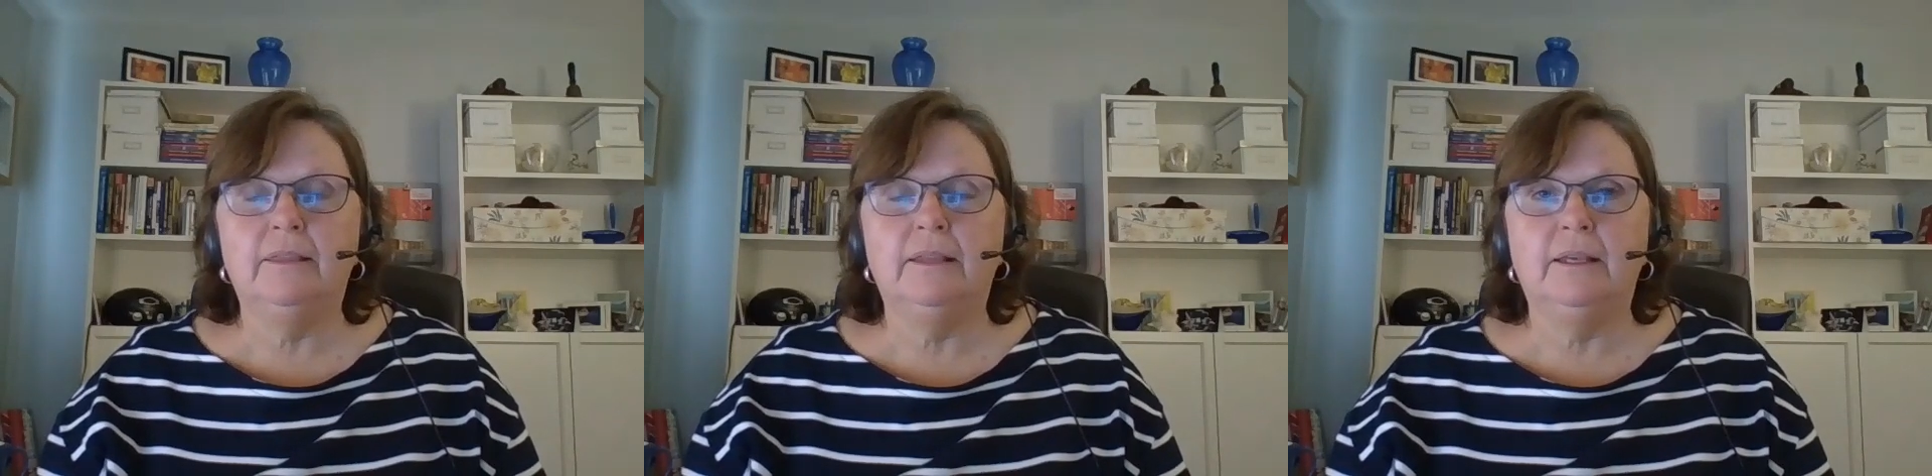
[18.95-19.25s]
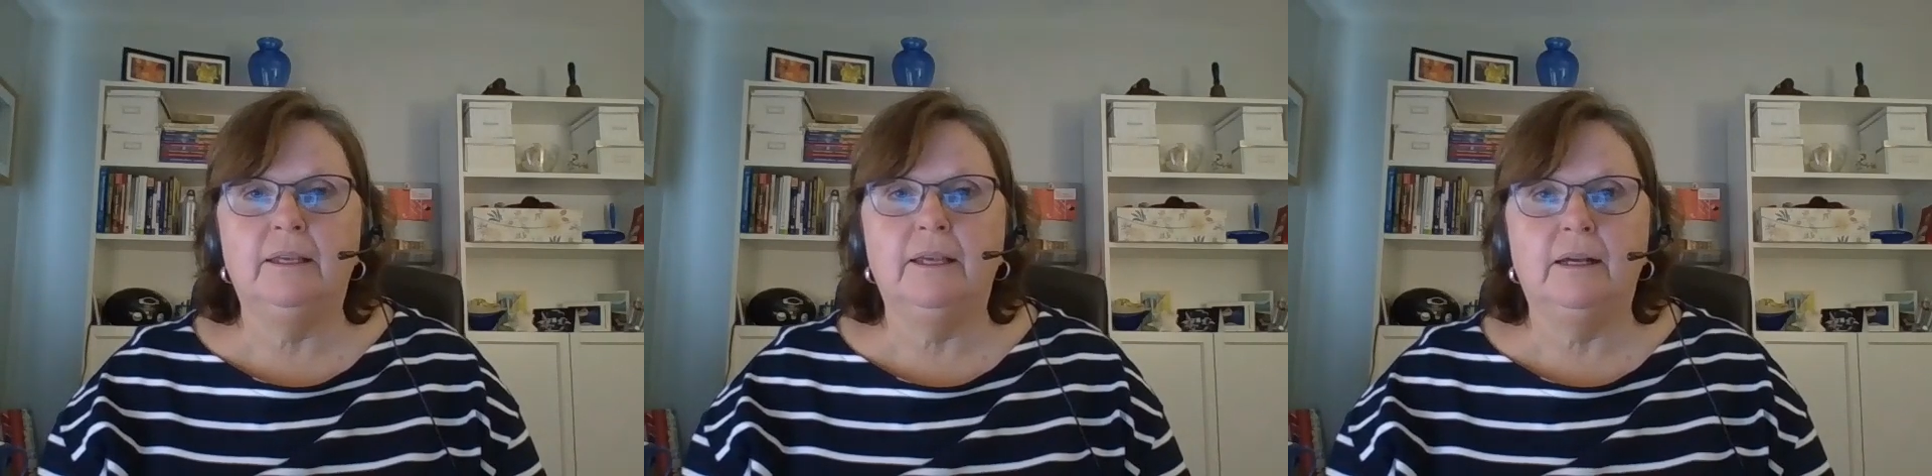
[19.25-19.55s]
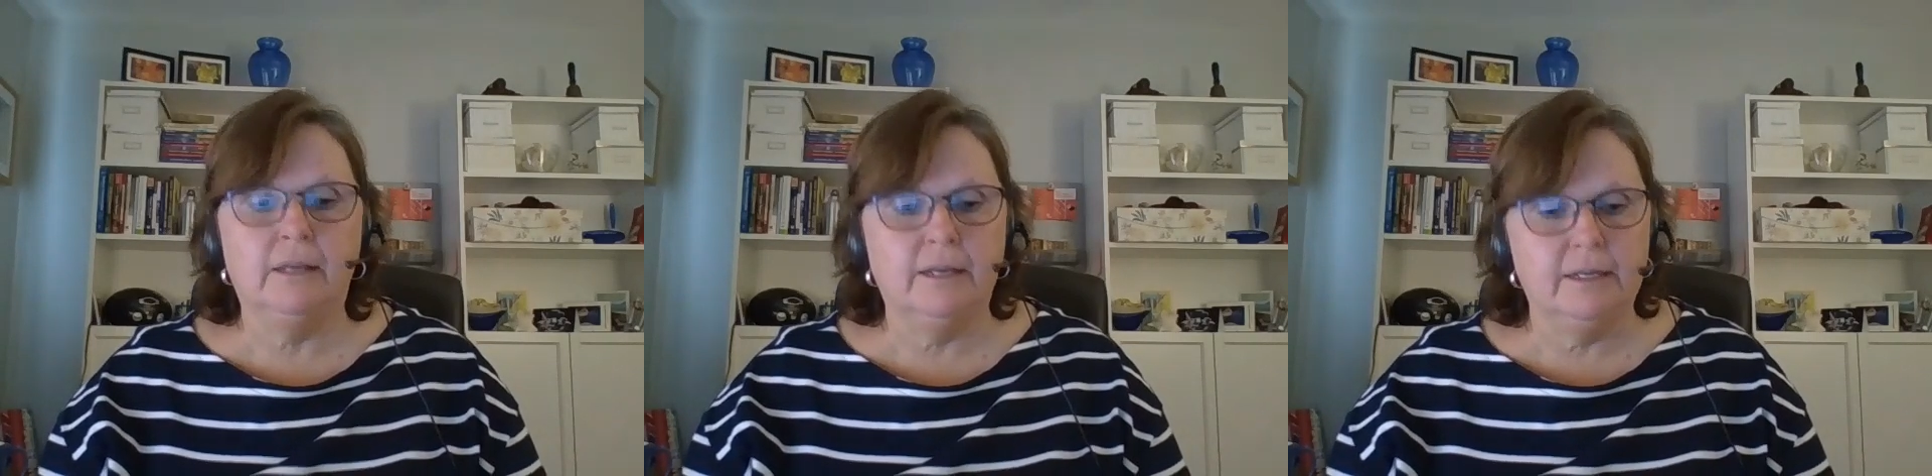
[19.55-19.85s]
the
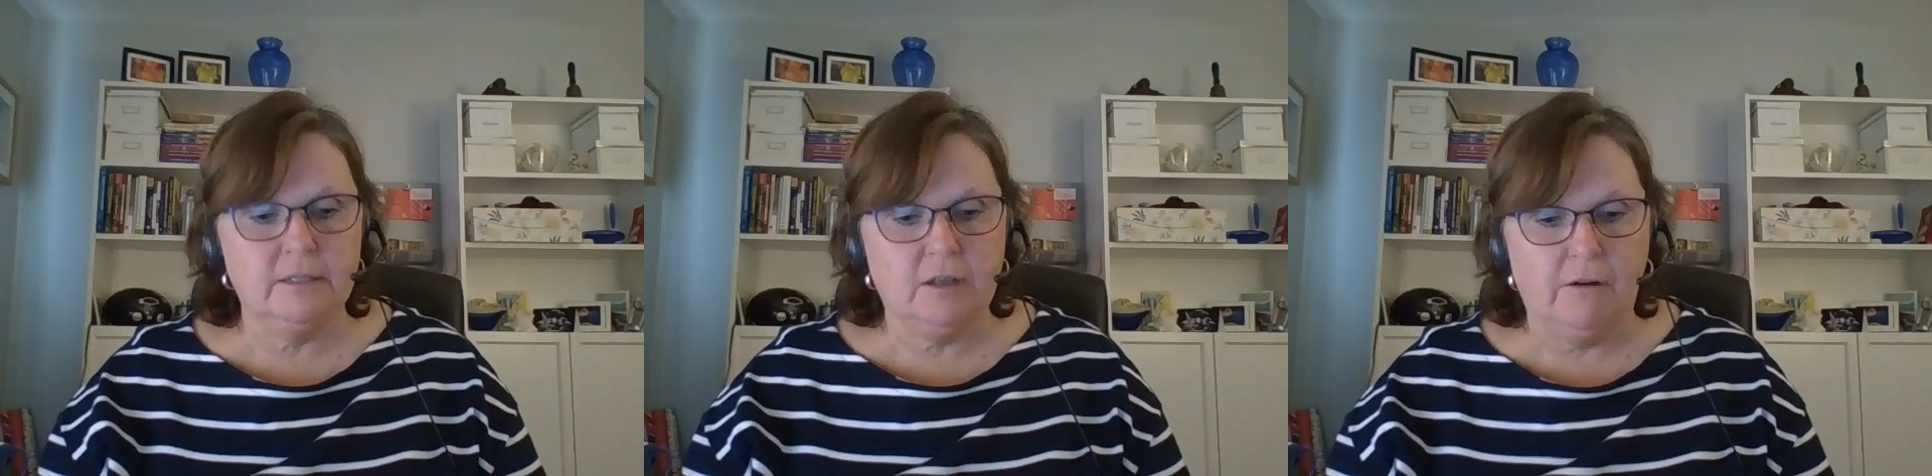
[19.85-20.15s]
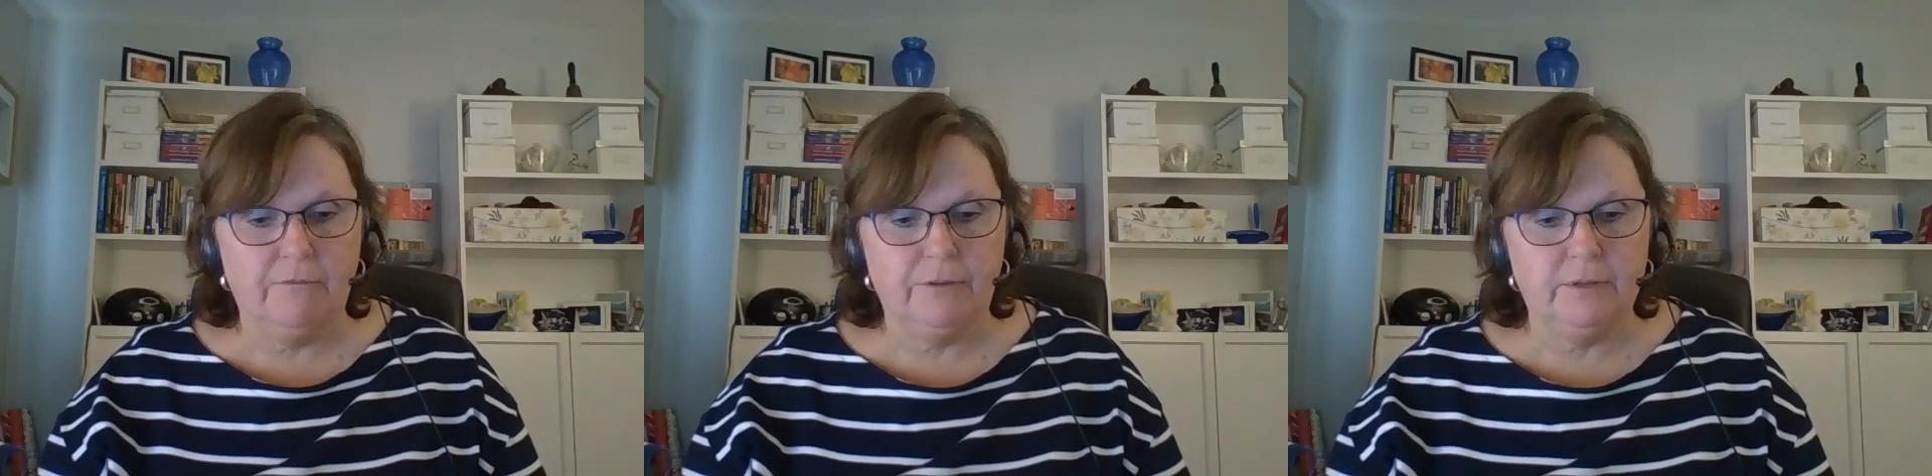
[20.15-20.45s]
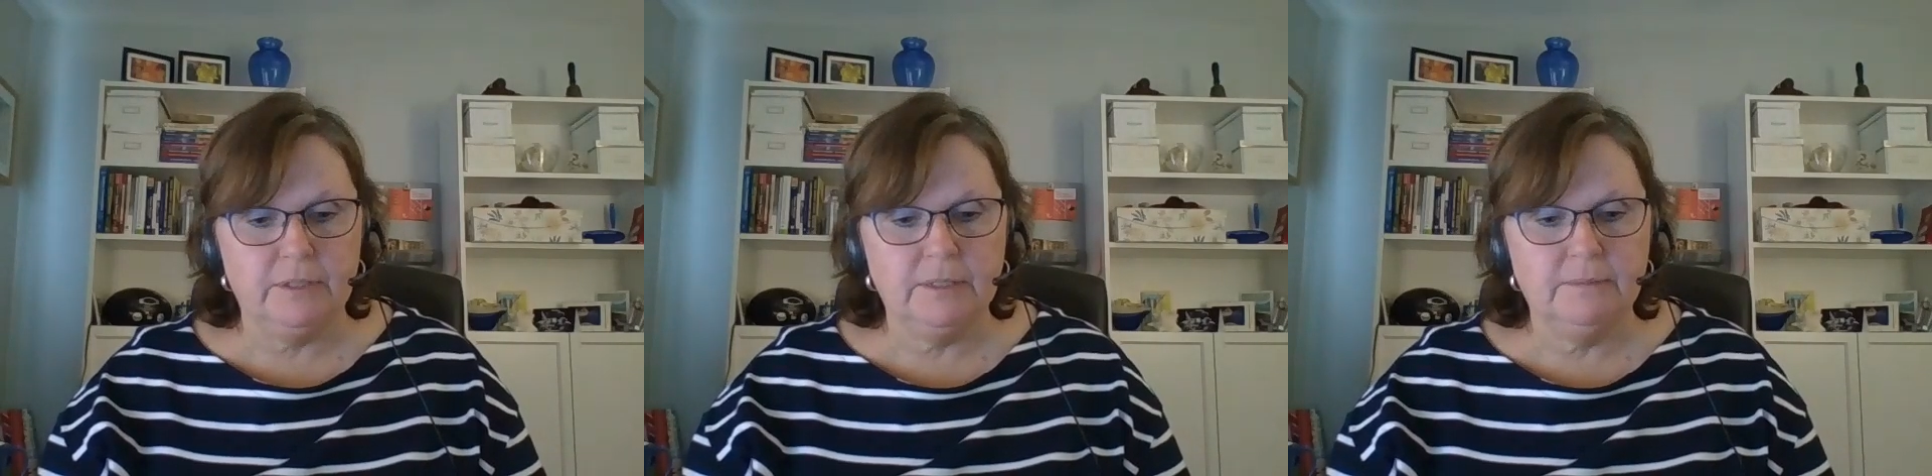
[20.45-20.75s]
Alliance
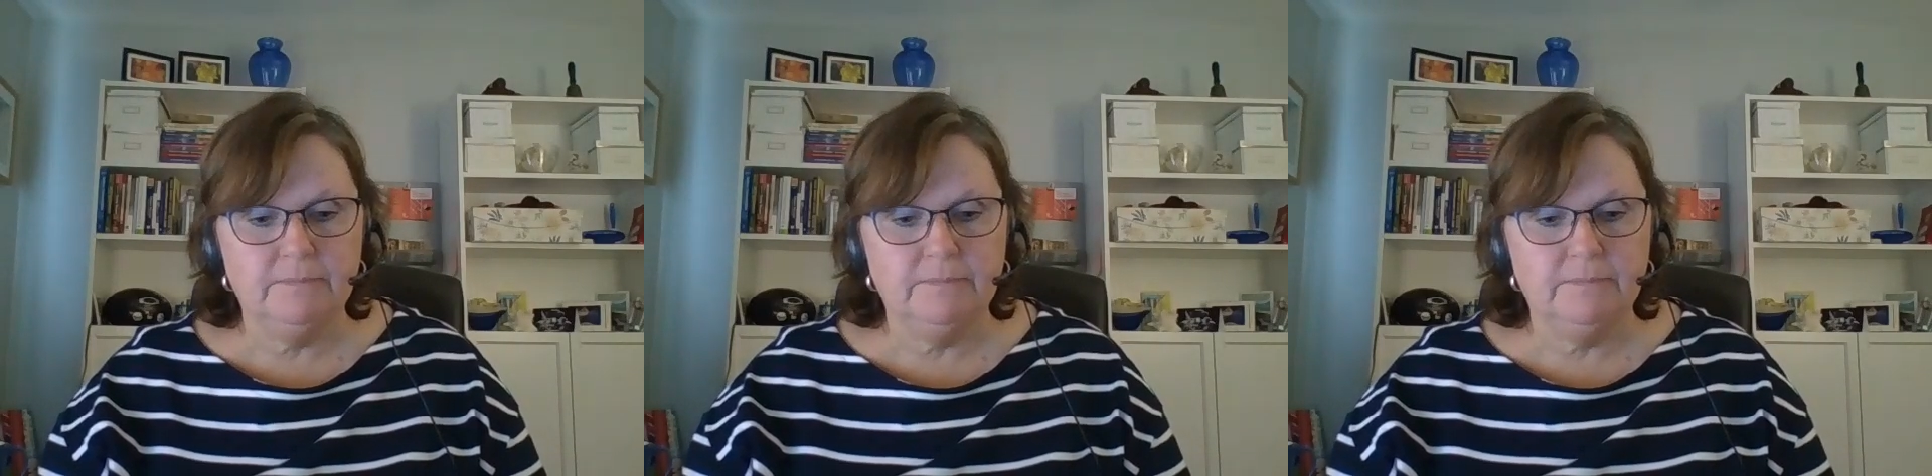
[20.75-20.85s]
Conference.